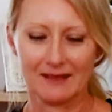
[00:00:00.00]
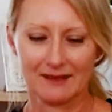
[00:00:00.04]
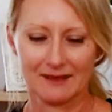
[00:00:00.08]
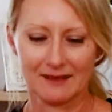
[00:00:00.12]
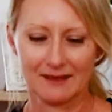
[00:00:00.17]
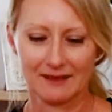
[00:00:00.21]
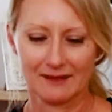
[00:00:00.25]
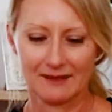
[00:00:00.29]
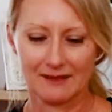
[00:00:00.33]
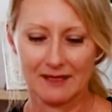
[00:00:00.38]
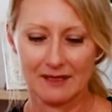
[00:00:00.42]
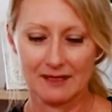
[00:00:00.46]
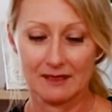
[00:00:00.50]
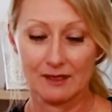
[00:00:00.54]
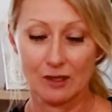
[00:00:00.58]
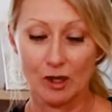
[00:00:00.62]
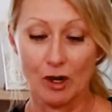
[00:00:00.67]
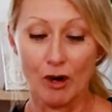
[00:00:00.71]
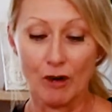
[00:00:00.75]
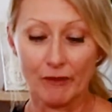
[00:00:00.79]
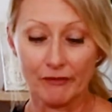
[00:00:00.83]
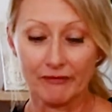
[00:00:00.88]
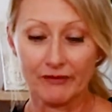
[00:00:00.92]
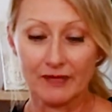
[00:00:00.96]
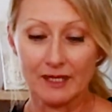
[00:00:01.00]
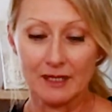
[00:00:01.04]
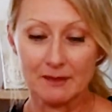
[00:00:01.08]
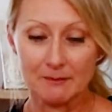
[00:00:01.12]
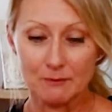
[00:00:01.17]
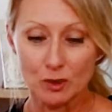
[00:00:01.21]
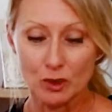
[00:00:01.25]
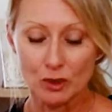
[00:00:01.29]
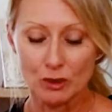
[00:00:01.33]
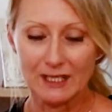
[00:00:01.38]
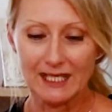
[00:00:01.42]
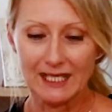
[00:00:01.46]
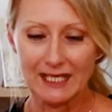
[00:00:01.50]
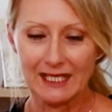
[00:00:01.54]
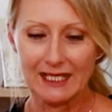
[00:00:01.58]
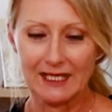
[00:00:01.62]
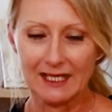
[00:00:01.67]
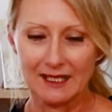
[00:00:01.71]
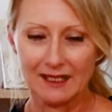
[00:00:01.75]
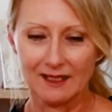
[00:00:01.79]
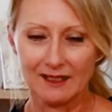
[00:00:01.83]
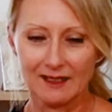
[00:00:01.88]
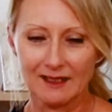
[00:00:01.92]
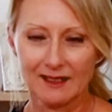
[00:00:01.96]
this coffee I'm
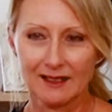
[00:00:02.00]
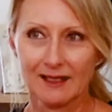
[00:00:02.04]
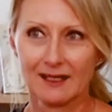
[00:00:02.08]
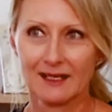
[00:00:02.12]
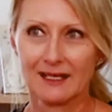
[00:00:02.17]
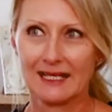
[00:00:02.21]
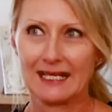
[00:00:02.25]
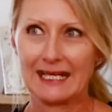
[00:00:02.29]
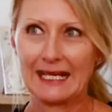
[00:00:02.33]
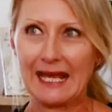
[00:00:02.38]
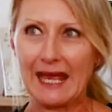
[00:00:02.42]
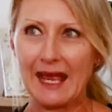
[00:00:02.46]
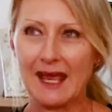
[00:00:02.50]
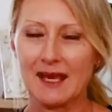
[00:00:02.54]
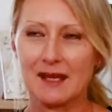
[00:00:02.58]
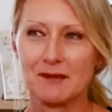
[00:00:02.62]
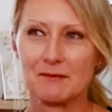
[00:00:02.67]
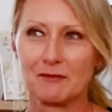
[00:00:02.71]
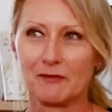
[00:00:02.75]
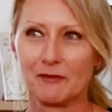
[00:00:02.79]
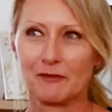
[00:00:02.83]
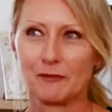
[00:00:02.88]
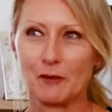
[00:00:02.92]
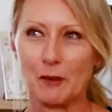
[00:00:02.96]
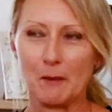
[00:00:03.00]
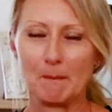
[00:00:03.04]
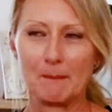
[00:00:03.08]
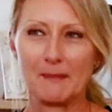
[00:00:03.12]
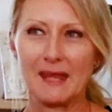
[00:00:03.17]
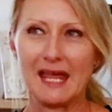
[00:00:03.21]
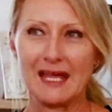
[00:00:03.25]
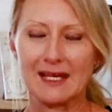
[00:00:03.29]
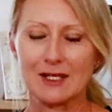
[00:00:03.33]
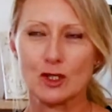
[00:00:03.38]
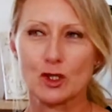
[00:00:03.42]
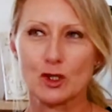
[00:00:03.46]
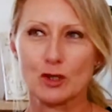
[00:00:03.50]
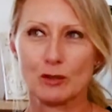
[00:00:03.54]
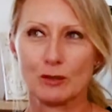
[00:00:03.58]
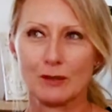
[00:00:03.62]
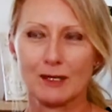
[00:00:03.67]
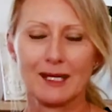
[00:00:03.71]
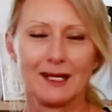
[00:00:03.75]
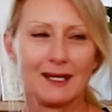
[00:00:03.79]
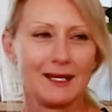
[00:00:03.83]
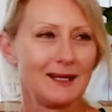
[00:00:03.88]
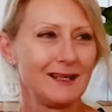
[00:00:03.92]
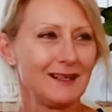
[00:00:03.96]
drinking came from that
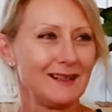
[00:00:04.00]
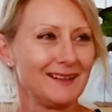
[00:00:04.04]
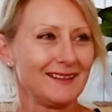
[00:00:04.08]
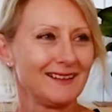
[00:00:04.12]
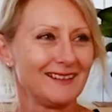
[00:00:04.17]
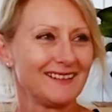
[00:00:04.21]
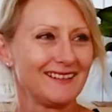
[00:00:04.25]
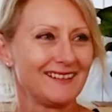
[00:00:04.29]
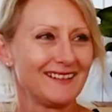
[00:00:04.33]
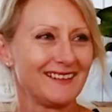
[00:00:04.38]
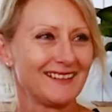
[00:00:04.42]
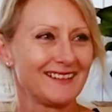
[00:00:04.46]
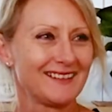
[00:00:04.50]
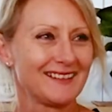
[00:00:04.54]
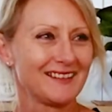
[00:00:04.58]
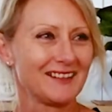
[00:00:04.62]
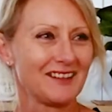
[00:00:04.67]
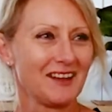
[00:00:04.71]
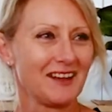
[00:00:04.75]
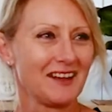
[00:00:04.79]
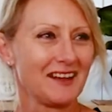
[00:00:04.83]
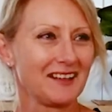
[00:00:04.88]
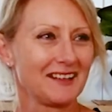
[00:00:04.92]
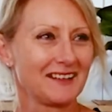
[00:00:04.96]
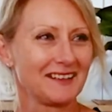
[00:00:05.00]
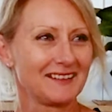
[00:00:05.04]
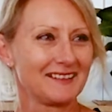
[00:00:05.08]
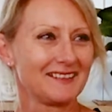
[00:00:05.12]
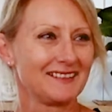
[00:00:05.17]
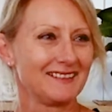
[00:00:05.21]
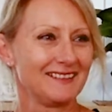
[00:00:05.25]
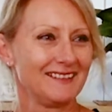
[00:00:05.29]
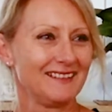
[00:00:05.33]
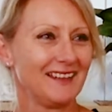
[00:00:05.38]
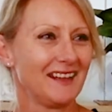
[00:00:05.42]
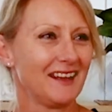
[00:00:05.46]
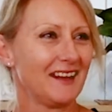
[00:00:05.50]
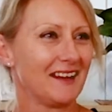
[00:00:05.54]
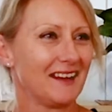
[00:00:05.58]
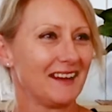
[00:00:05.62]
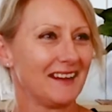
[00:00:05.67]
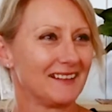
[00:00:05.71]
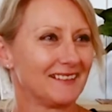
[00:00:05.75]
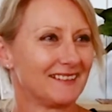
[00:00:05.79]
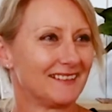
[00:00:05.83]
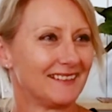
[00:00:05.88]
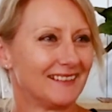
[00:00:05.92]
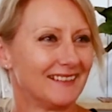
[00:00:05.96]
tree. It's like,
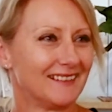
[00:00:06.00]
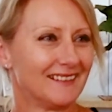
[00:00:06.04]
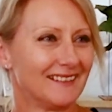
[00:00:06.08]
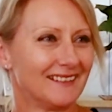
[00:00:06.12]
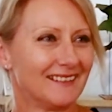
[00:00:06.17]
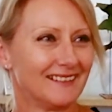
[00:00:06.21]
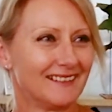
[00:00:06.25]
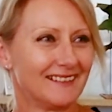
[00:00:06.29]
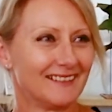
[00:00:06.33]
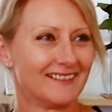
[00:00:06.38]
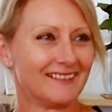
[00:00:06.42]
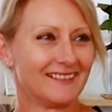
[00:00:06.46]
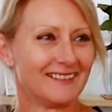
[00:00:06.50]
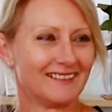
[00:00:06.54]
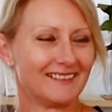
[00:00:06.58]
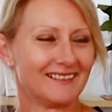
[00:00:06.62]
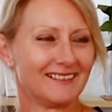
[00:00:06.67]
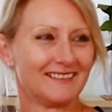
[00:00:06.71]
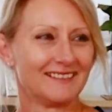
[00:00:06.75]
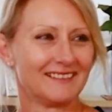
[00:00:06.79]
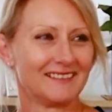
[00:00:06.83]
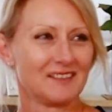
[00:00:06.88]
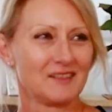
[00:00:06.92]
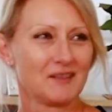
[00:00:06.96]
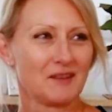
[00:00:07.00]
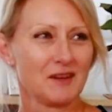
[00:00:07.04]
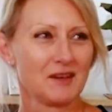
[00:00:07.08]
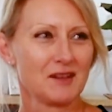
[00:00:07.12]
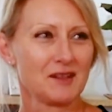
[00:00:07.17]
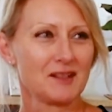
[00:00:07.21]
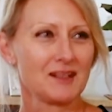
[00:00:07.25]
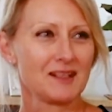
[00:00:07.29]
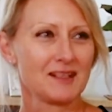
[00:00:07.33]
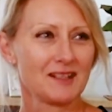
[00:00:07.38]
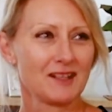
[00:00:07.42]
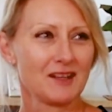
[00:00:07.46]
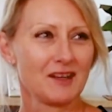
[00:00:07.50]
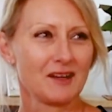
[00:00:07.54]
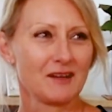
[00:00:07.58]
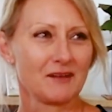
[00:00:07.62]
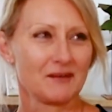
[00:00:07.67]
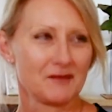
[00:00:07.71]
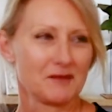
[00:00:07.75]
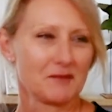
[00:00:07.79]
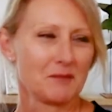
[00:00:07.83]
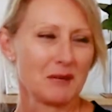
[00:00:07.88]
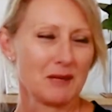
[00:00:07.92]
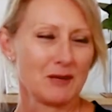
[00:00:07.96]
it's kind of
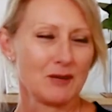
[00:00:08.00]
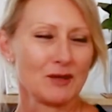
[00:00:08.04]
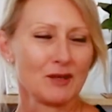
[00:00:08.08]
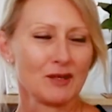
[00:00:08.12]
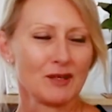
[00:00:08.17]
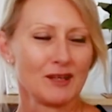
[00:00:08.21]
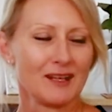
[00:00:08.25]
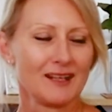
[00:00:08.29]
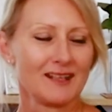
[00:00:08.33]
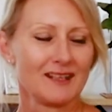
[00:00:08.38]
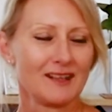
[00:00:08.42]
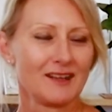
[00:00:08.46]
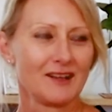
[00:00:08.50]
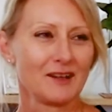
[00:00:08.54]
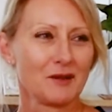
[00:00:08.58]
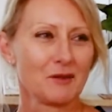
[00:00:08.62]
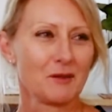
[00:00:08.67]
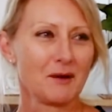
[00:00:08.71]
special. I quite